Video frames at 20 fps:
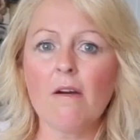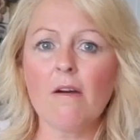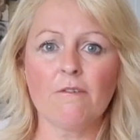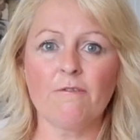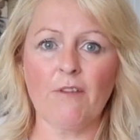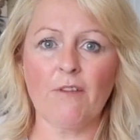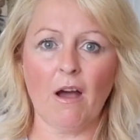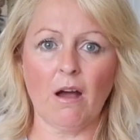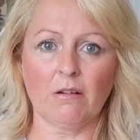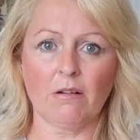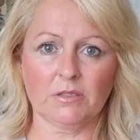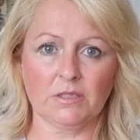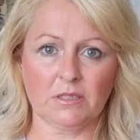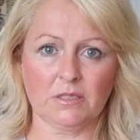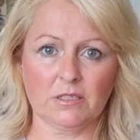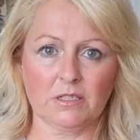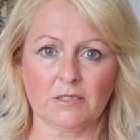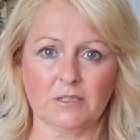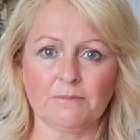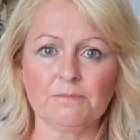
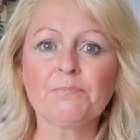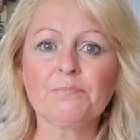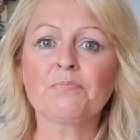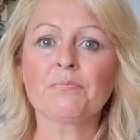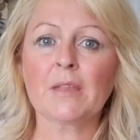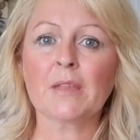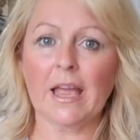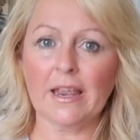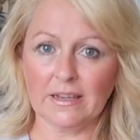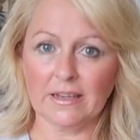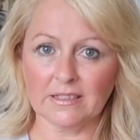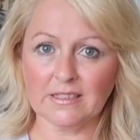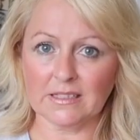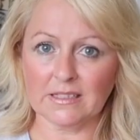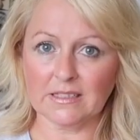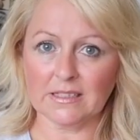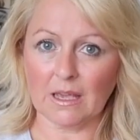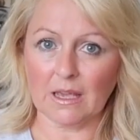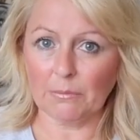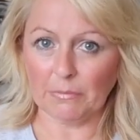fast, and it's the
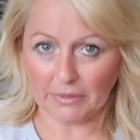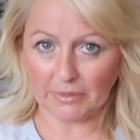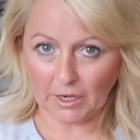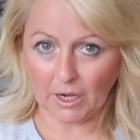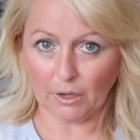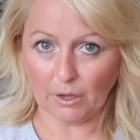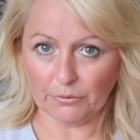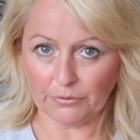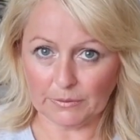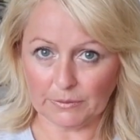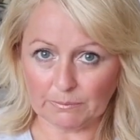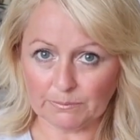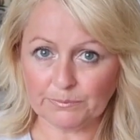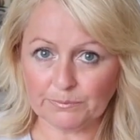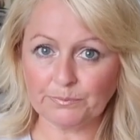same with clothing.